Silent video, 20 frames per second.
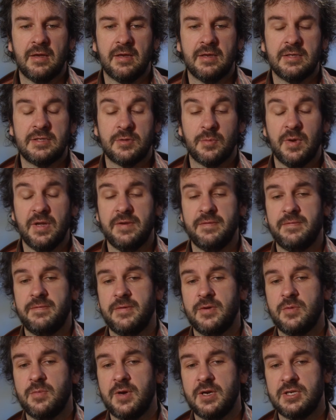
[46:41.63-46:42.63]
It's the one
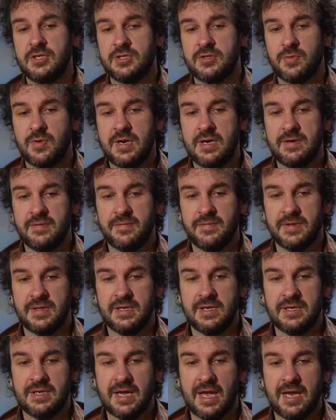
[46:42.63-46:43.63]
film I screened for
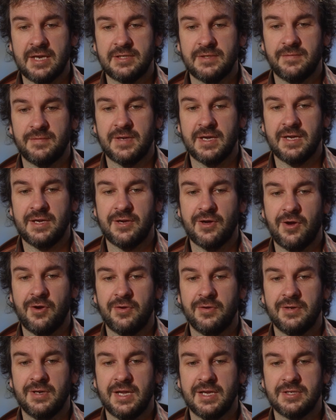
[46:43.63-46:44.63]
the cast of King
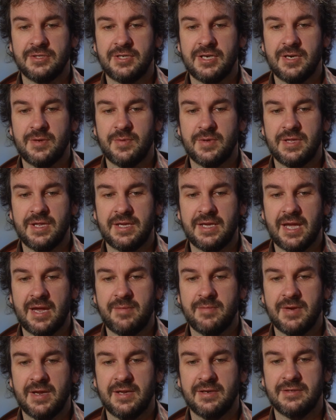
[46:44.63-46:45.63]
Kong last year when they
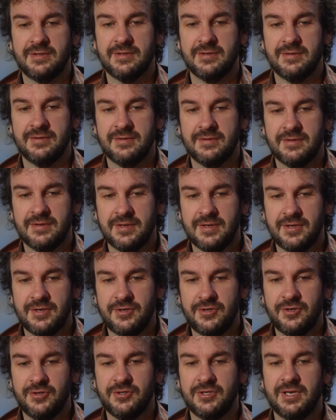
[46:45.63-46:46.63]
came down to
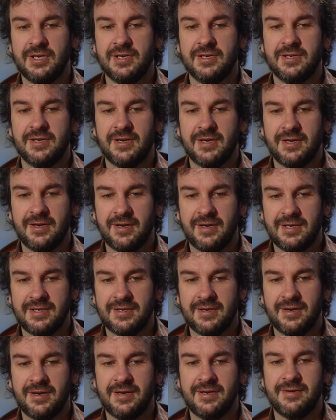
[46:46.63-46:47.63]
New Zealand.
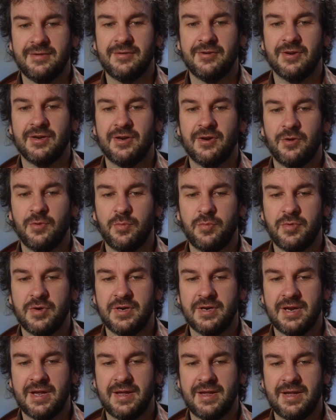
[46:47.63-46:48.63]
I got an old
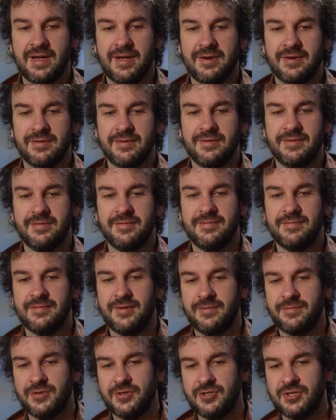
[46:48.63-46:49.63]
printout
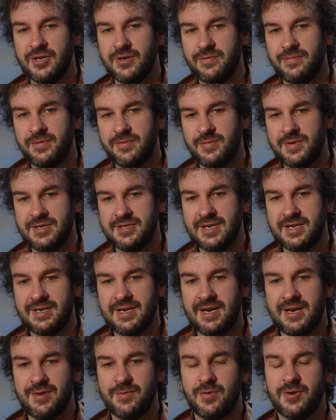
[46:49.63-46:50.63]
off the shelf and we sat
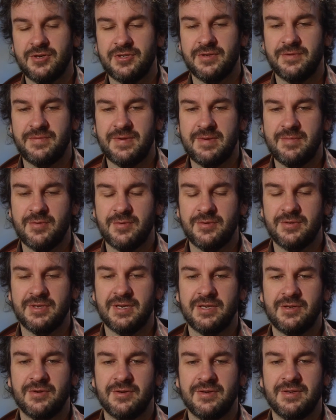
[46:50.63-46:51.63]
down and watched the Feebles
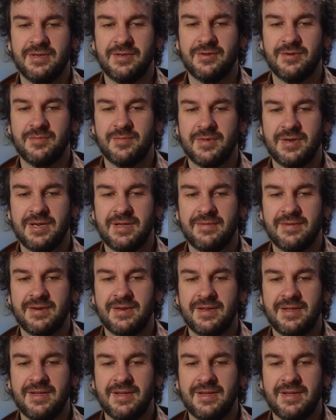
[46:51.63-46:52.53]
and they couldn't believe it.